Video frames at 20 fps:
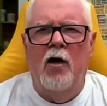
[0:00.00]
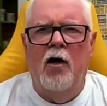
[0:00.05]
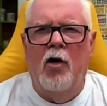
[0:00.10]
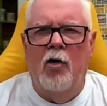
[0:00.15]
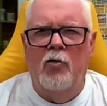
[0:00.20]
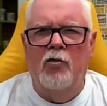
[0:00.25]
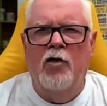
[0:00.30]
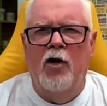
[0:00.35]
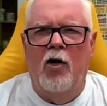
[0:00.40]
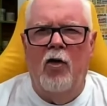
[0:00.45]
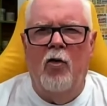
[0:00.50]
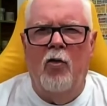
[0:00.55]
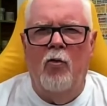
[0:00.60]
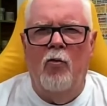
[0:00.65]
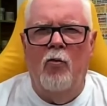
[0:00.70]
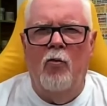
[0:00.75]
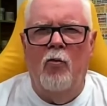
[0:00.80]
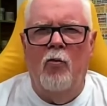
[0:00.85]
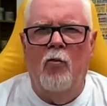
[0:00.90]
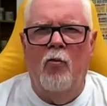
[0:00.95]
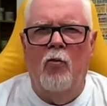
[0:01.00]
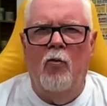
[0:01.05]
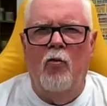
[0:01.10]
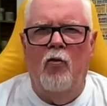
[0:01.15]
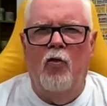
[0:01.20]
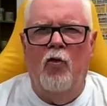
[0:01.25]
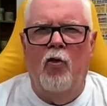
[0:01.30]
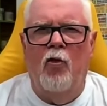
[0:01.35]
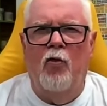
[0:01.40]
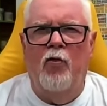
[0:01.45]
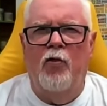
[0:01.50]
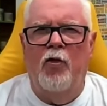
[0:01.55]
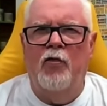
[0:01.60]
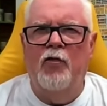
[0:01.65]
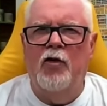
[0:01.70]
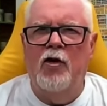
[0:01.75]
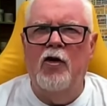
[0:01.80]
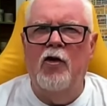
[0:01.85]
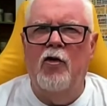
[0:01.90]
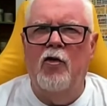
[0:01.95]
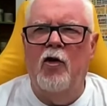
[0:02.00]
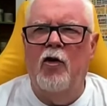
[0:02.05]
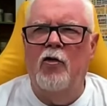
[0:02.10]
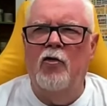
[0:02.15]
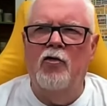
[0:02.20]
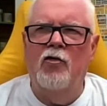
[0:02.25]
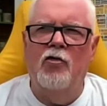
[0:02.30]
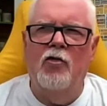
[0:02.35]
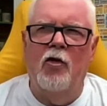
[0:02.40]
hotel for 50 euros.